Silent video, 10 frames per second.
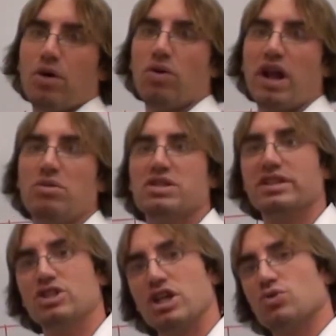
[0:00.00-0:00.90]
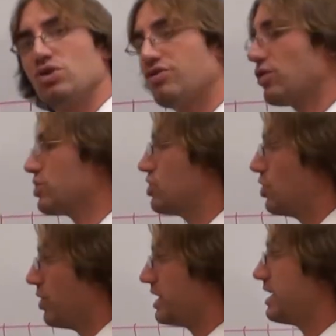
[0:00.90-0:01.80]
but what I would suggest when you first
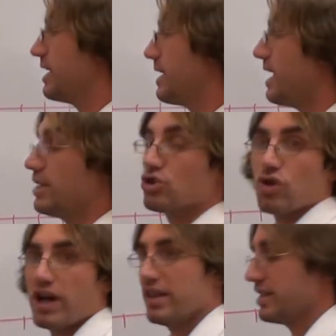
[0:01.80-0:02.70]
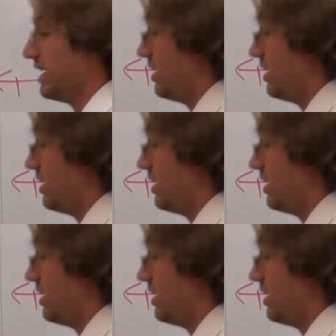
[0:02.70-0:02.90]
do it is try this